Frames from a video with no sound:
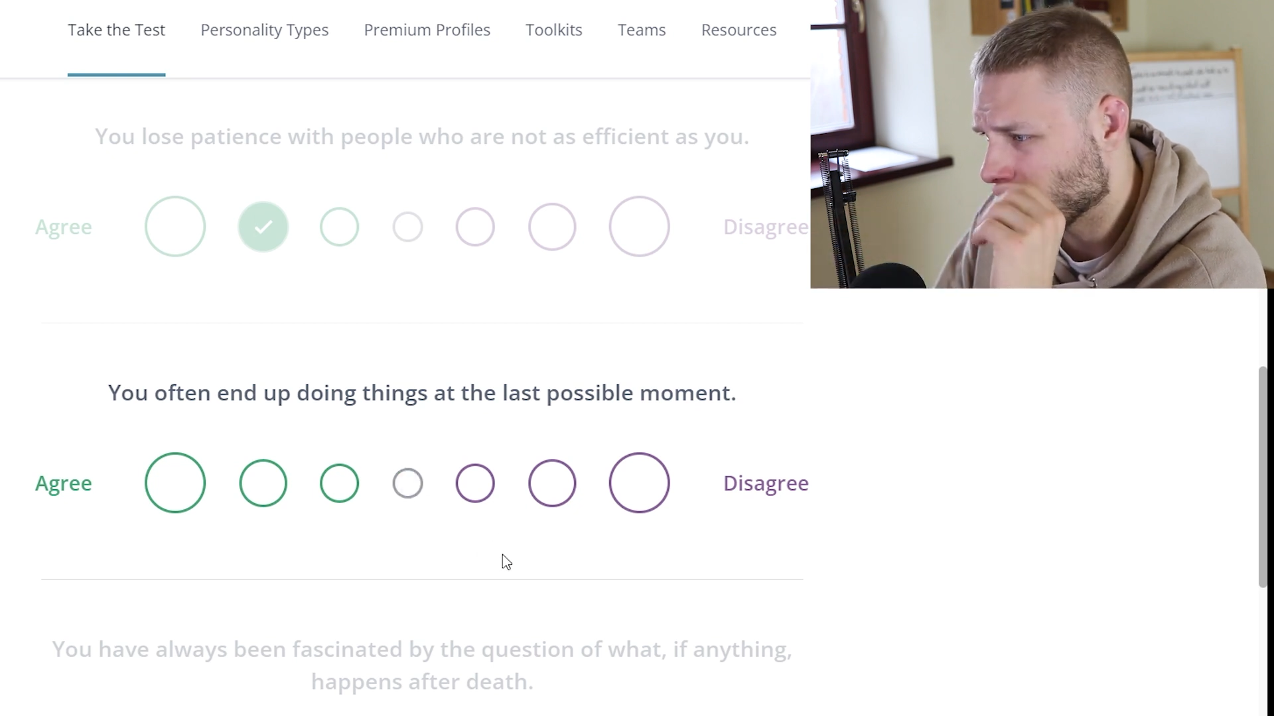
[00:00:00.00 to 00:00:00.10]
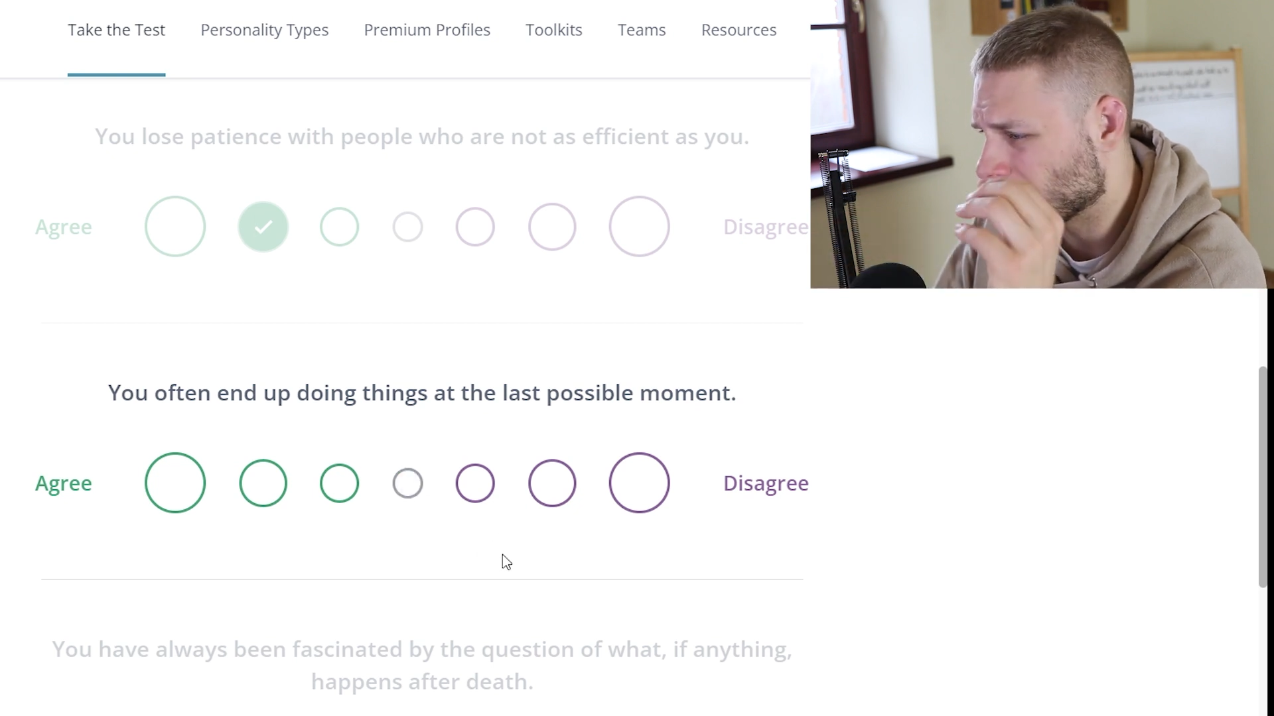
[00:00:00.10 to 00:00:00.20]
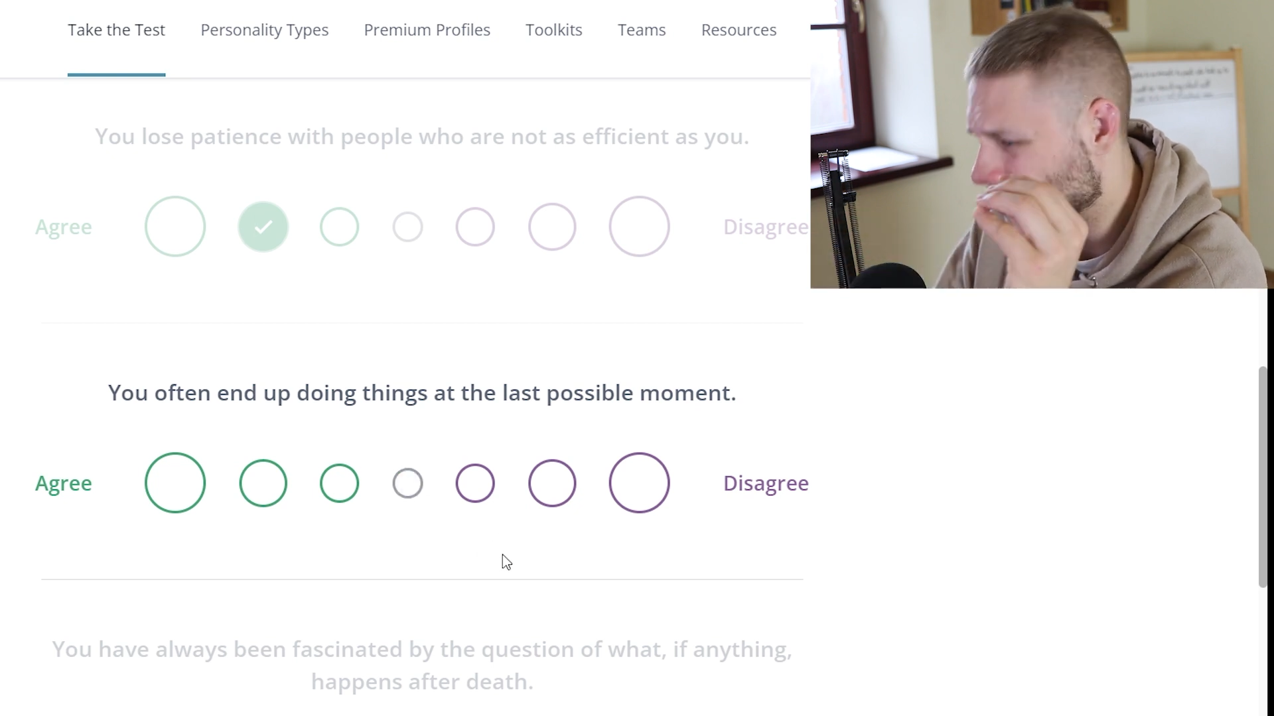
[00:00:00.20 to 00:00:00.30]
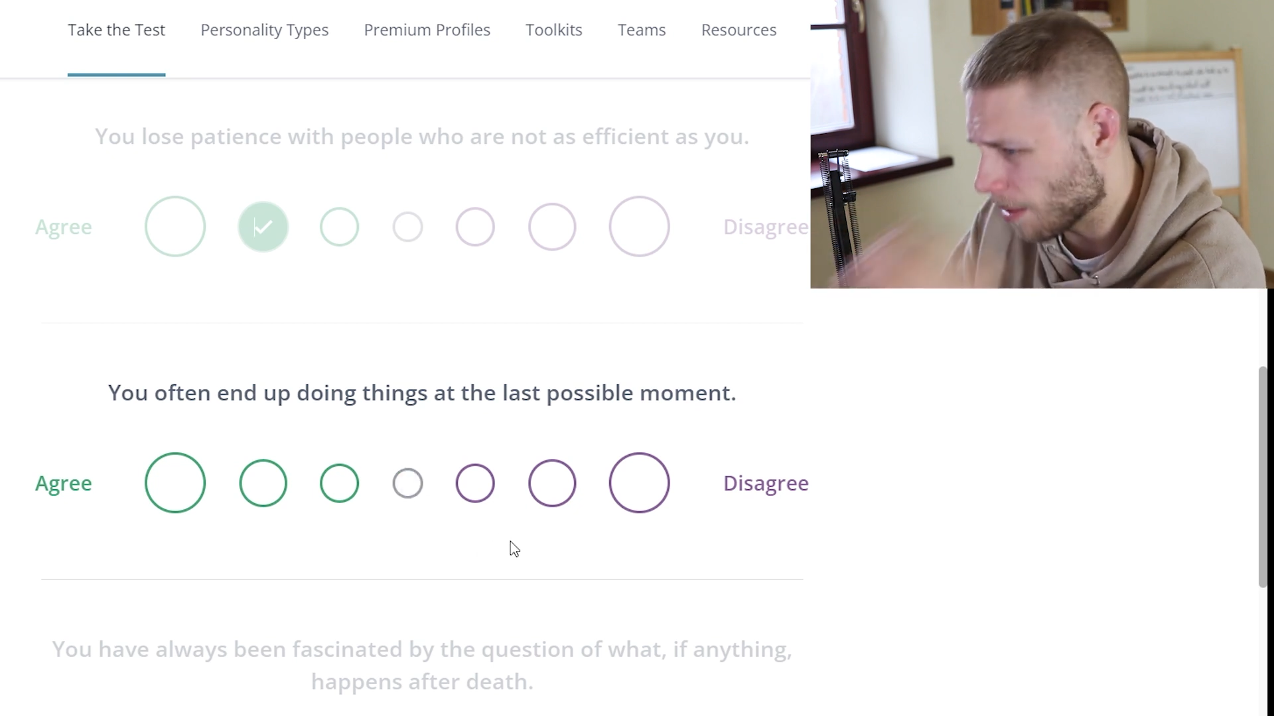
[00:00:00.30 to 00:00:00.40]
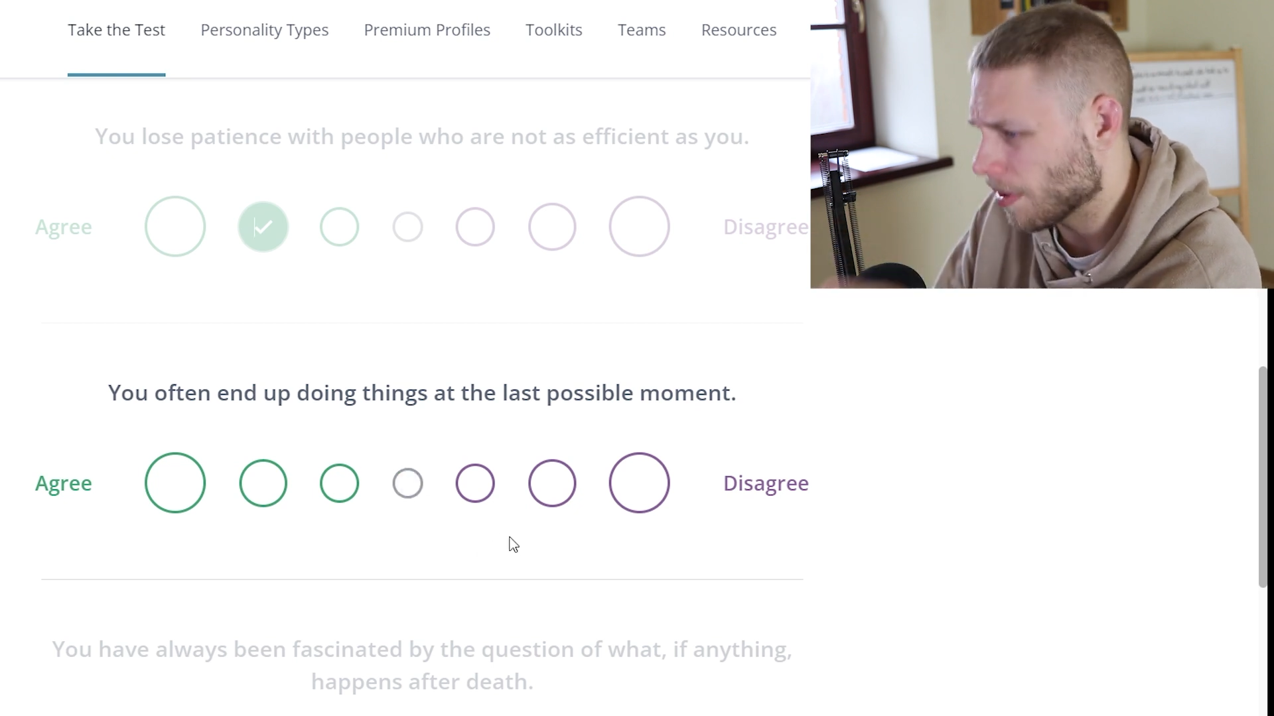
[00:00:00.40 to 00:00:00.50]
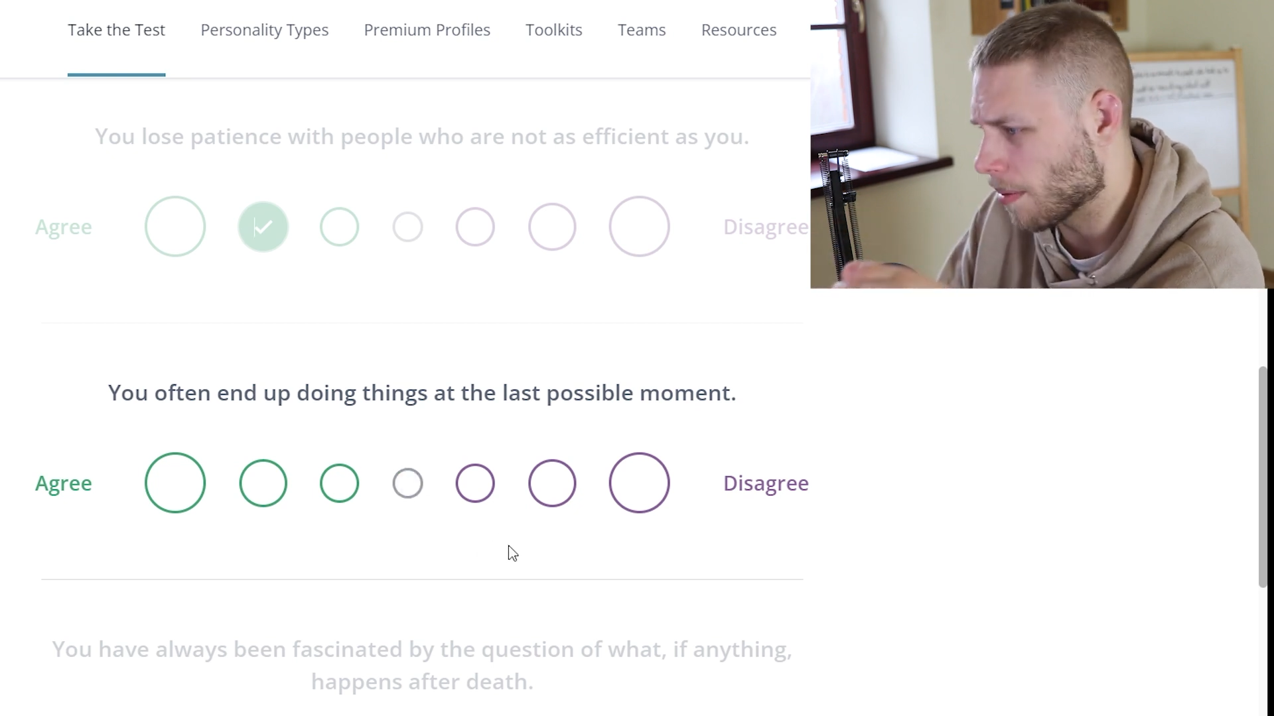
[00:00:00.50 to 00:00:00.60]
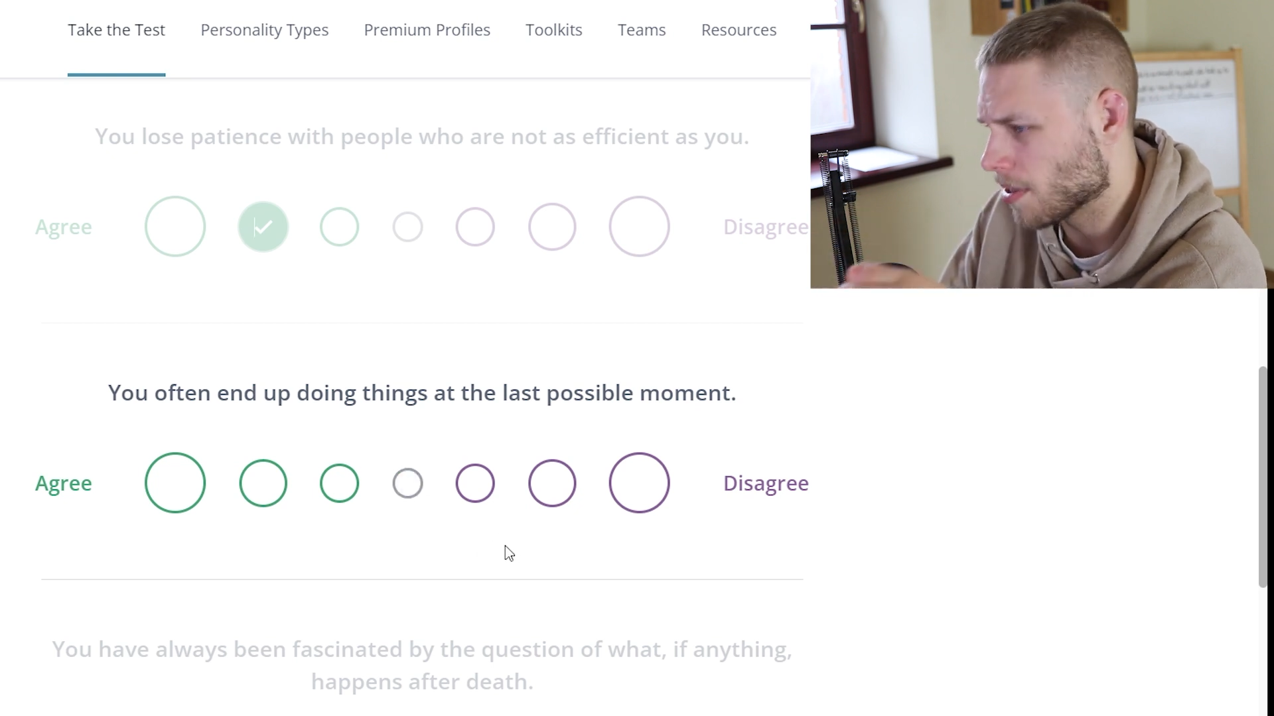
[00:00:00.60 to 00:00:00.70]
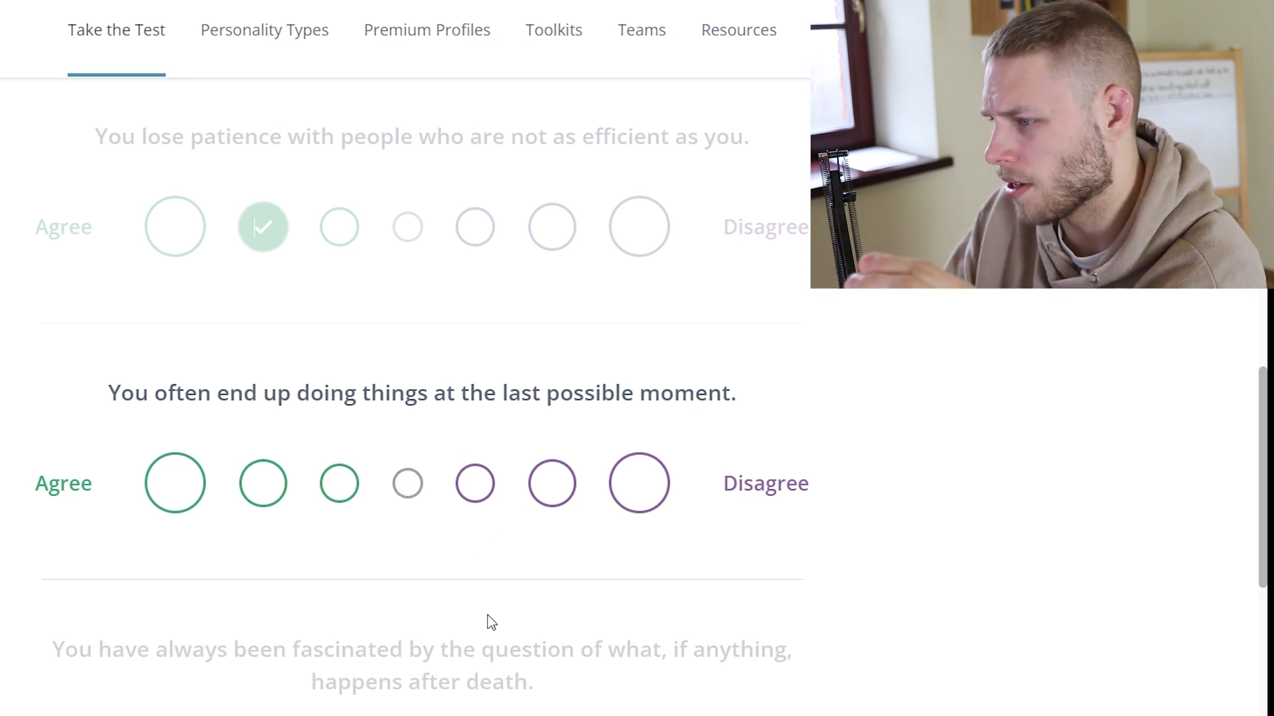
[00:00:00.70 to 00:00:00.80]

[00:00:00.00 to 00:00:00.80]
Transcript: But sometimes